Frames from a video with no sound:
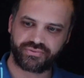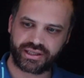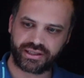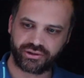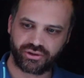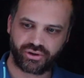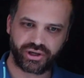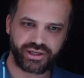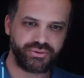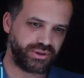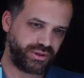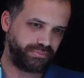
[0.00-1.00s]
in
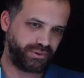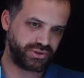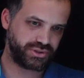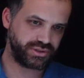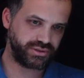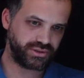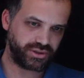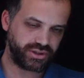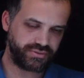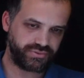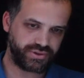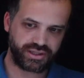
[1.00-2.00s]
line with the person kind
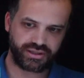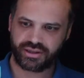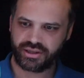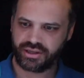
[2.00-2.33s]
of thing,